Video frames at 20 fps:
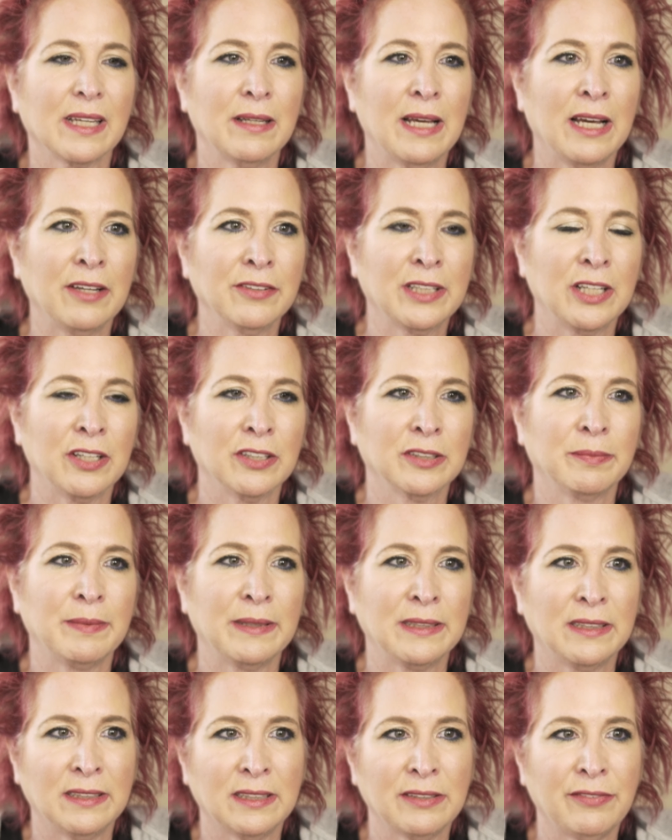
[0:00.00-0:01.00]
healthcare
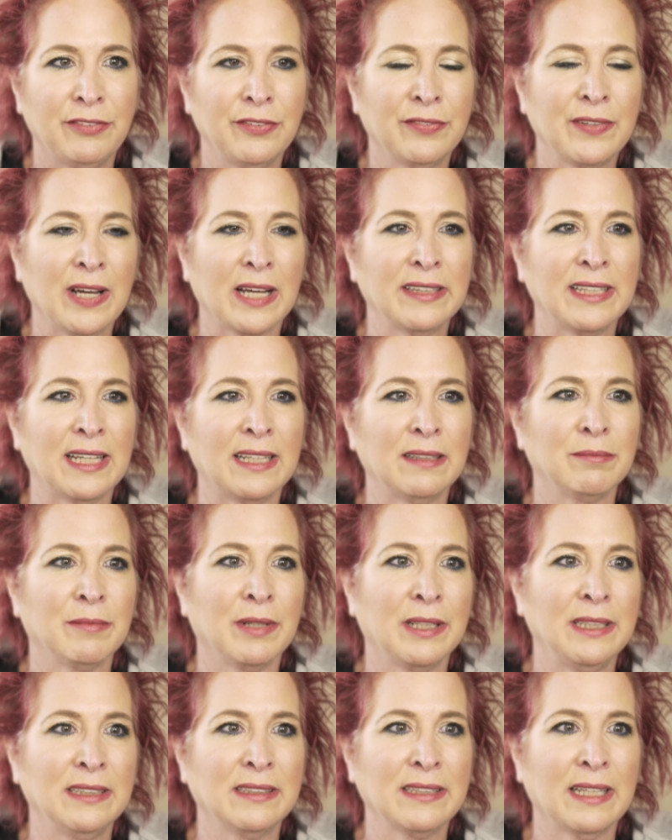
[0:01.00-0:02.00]
expenses if you've got that
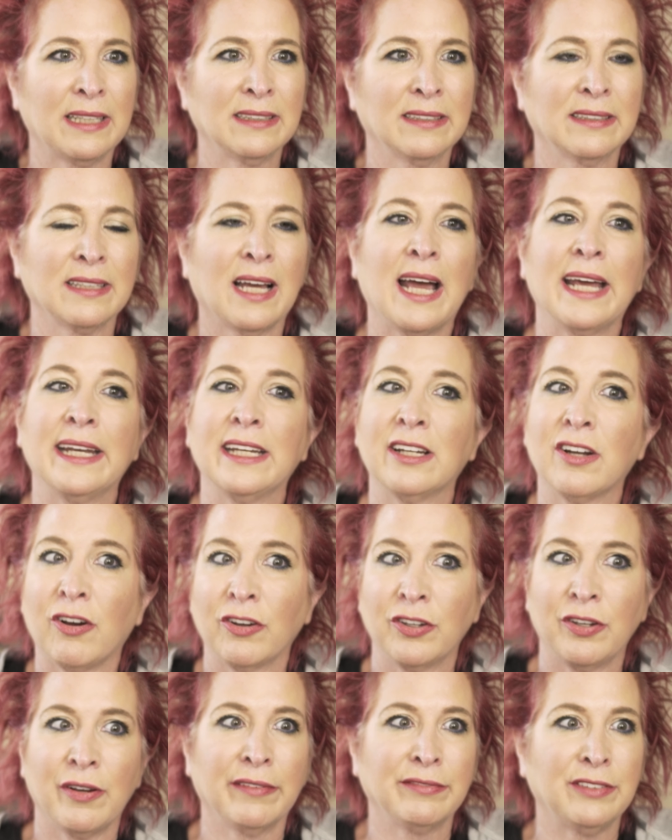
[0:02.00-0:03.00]
money set aside and
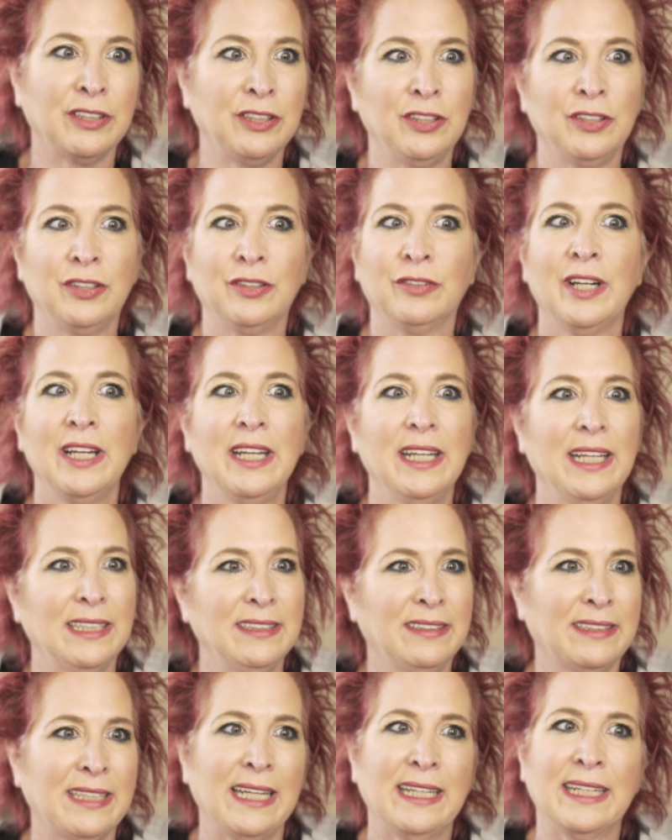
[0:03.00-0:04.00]
all you have to do
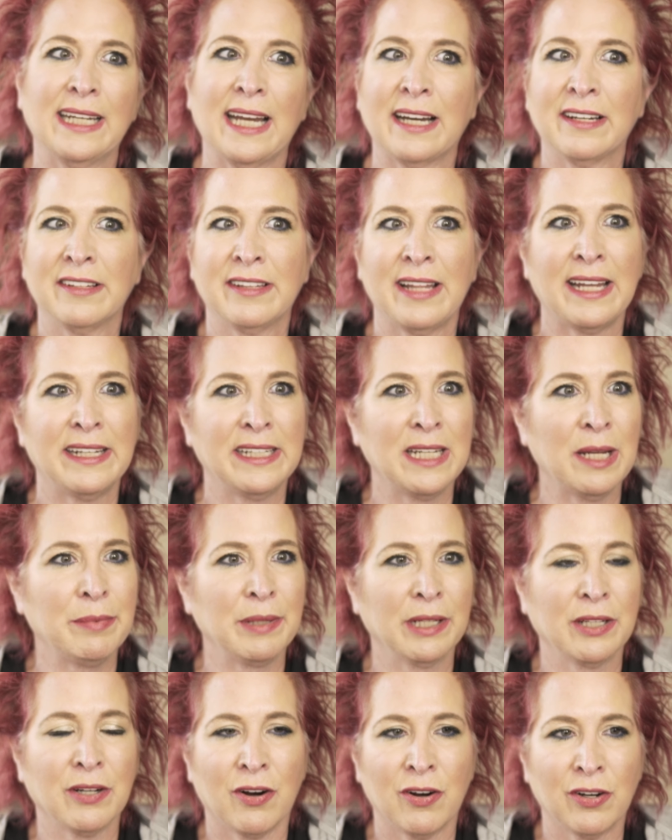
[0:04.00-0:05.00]
is take it out of that
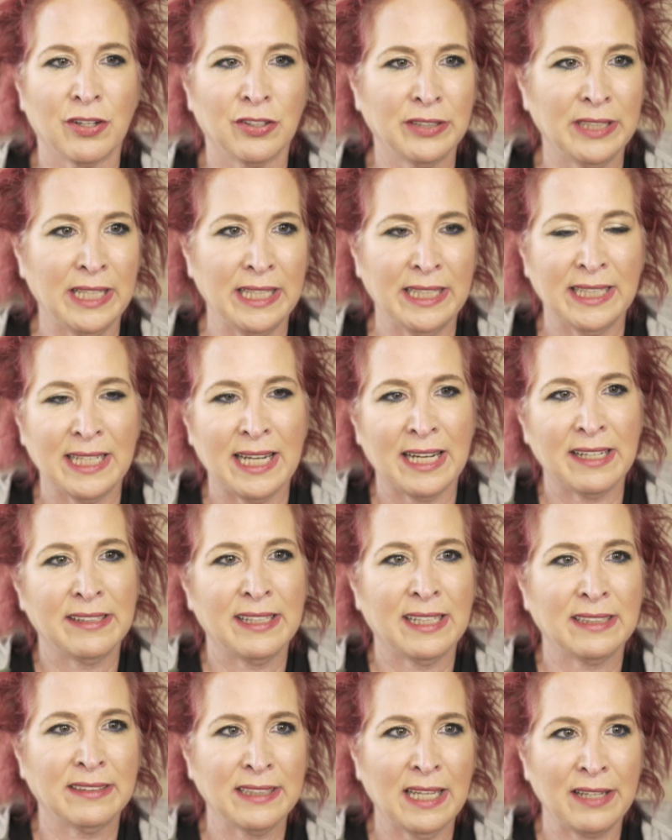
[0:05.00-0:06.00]
debit card or take it out of
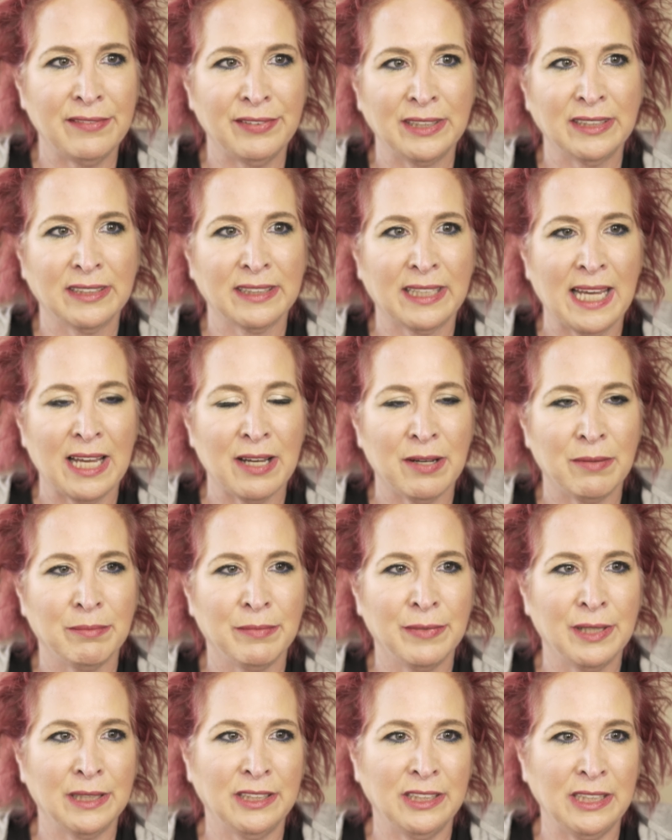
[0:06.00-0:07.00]
that savings account.
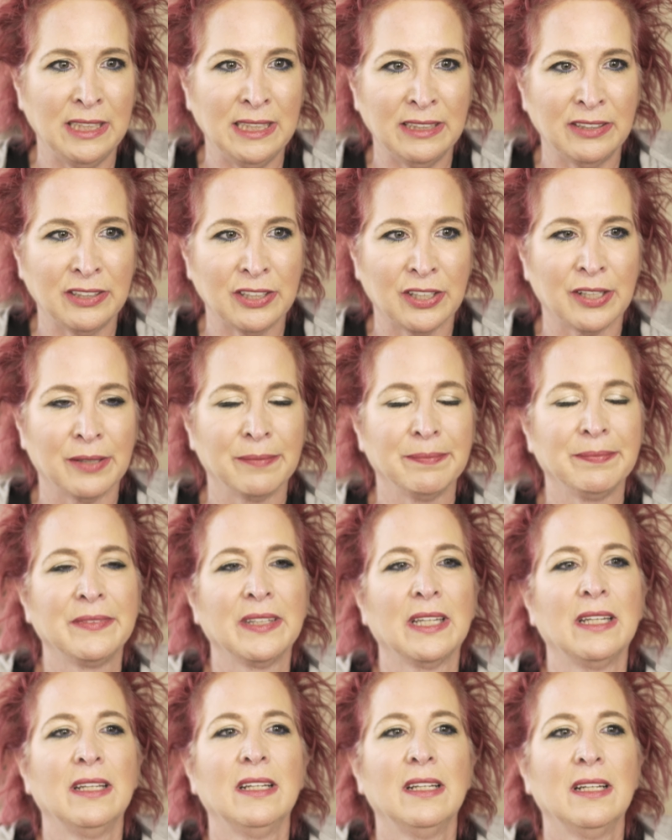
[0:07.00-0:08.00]
Much easier.
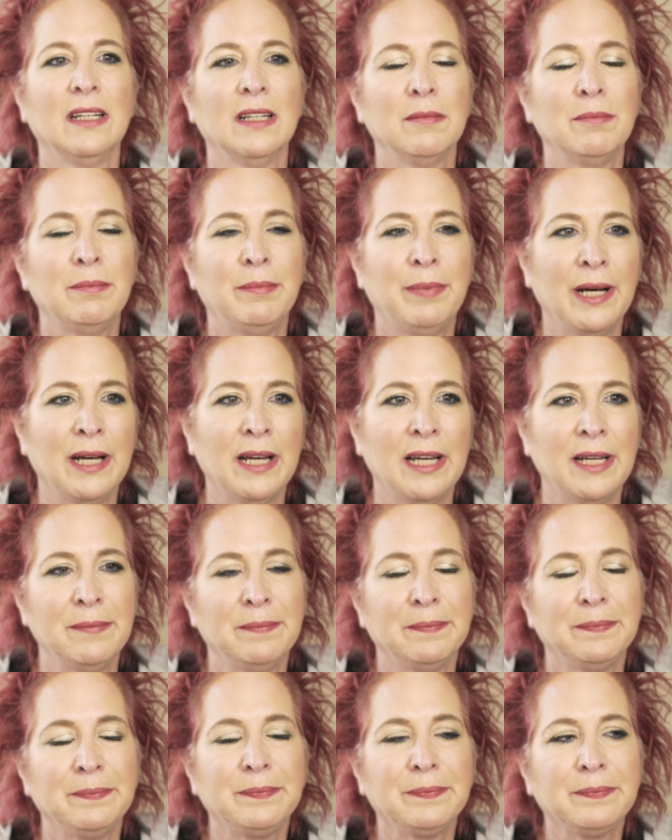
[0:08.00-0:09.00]
But
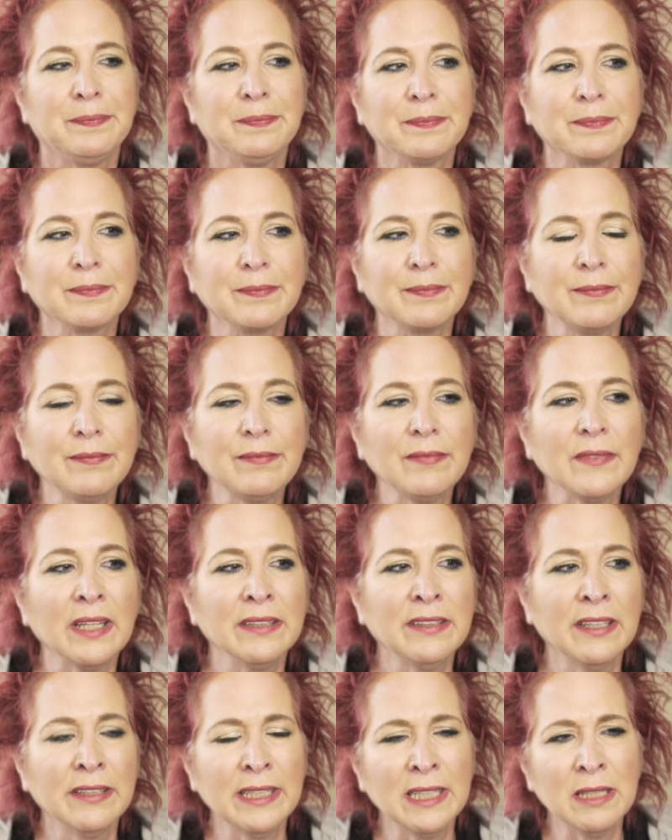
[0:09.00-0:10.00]

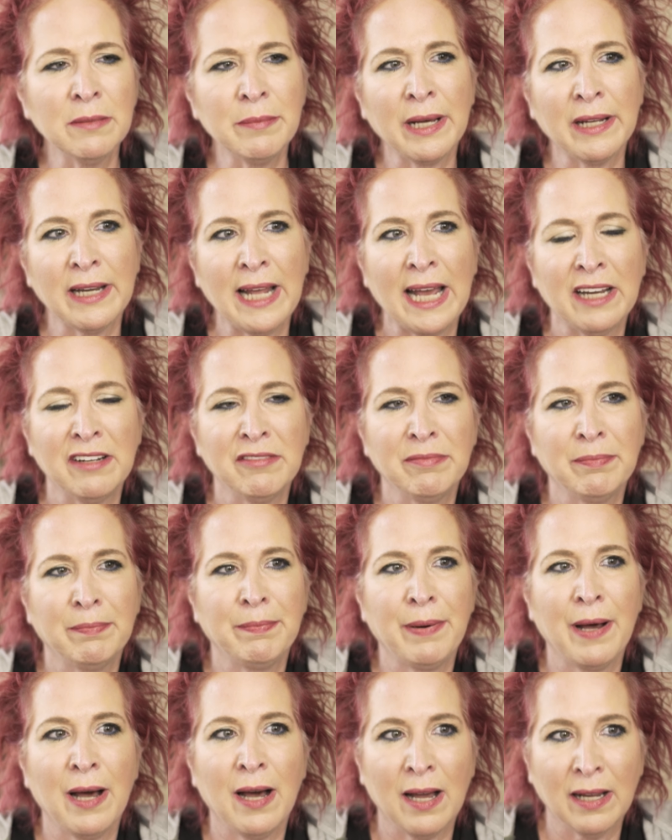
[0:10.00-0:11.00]
the thing about
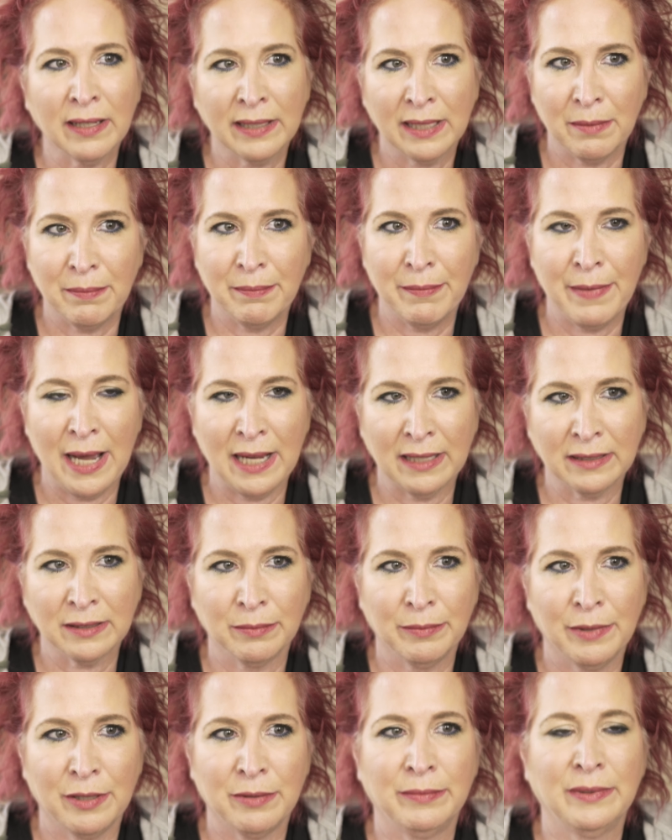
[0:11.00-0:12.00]
out-of-pocket
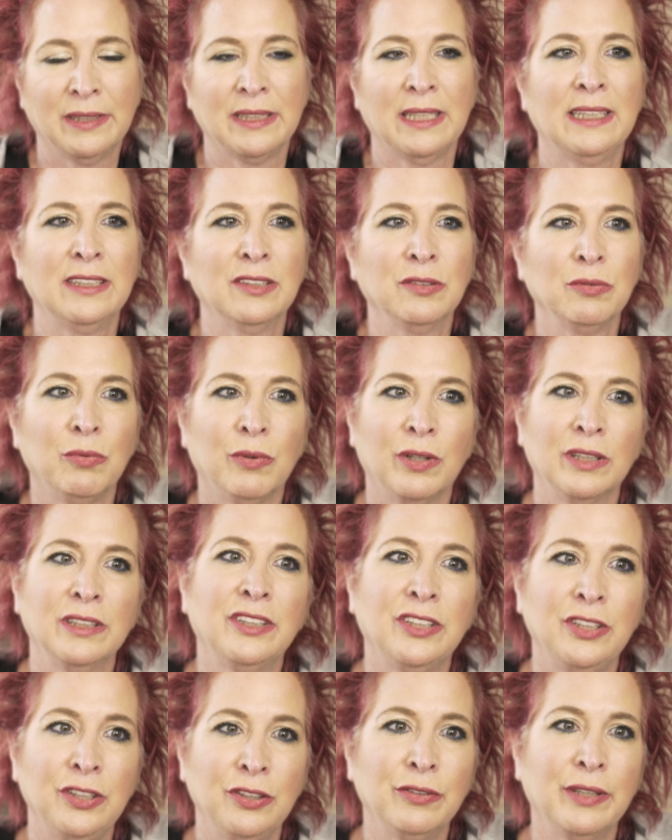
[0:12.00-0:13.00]
maximums is
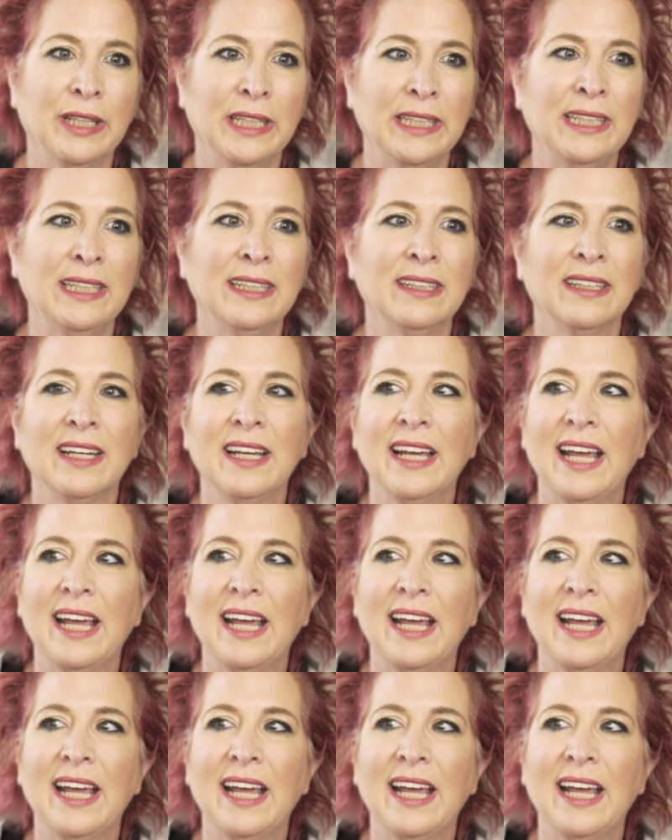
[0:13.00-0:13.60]
once you hit it,